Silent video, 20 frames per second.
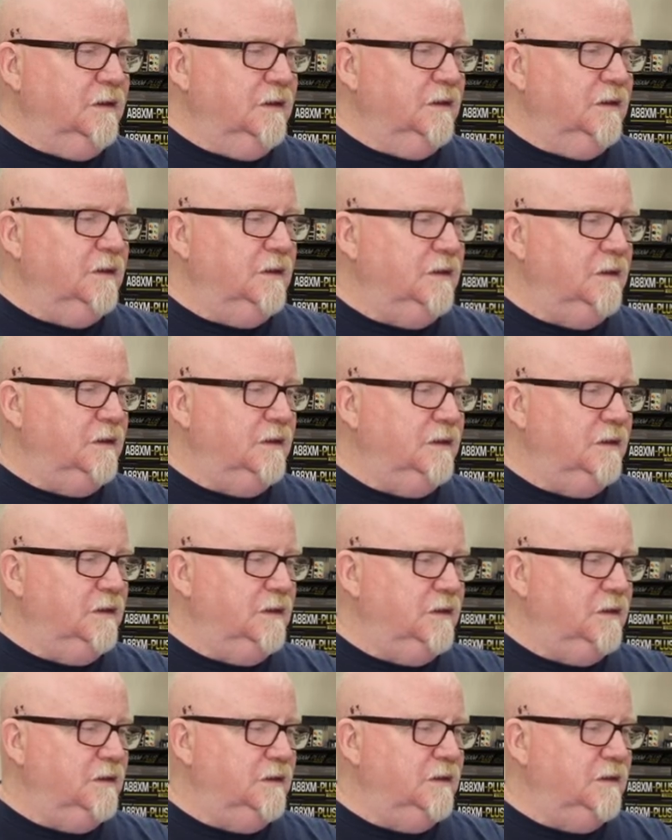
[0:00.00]

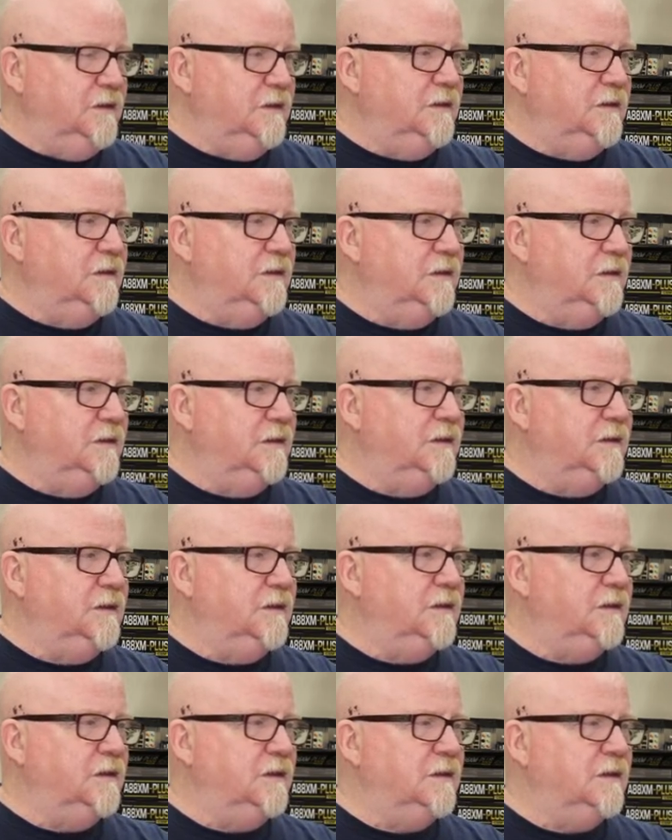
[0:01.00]
Uh,
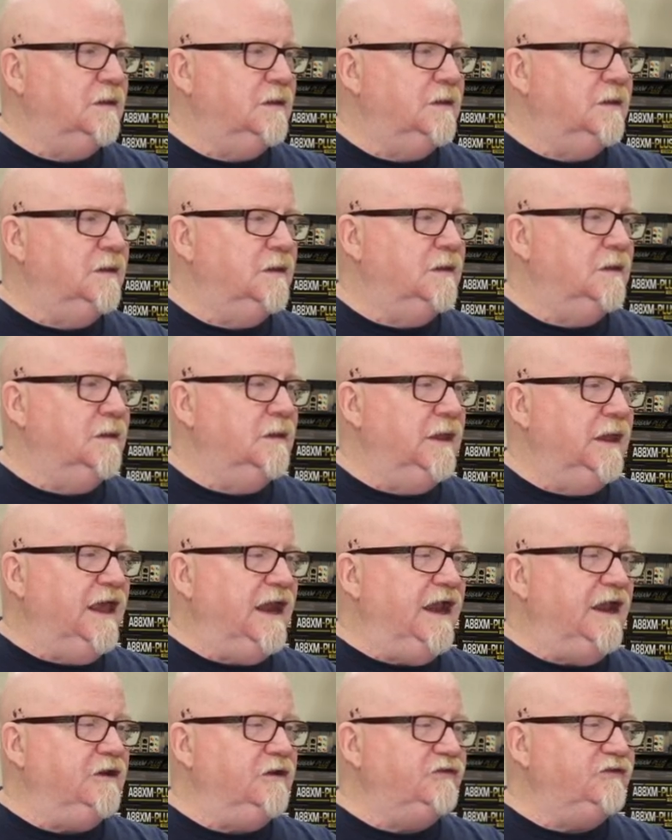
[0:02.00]
and
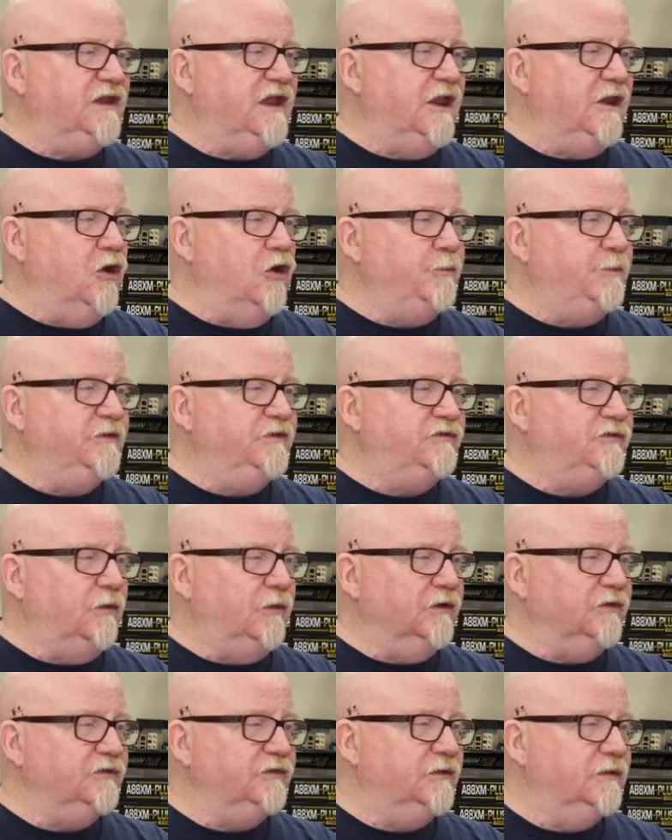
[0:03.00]
I understand open
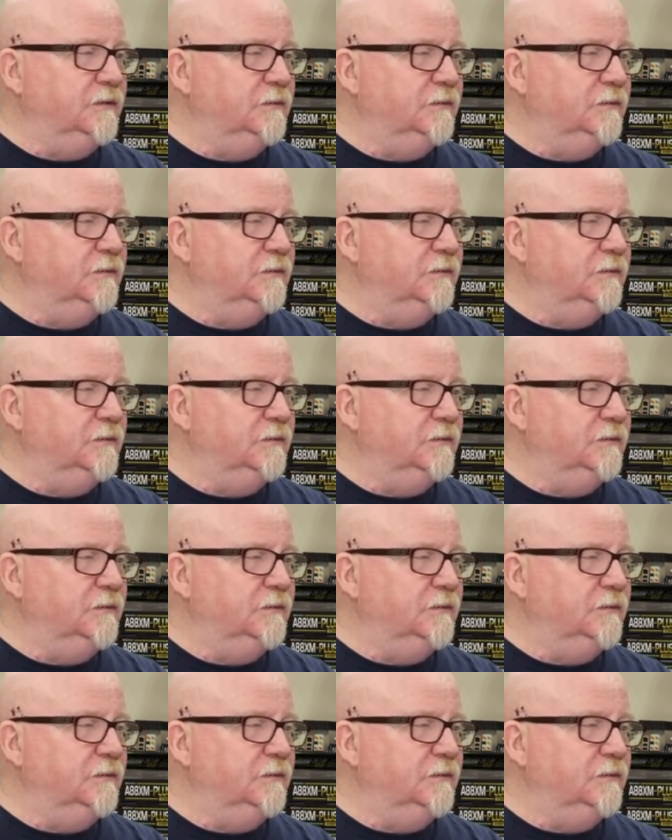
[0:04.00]
source.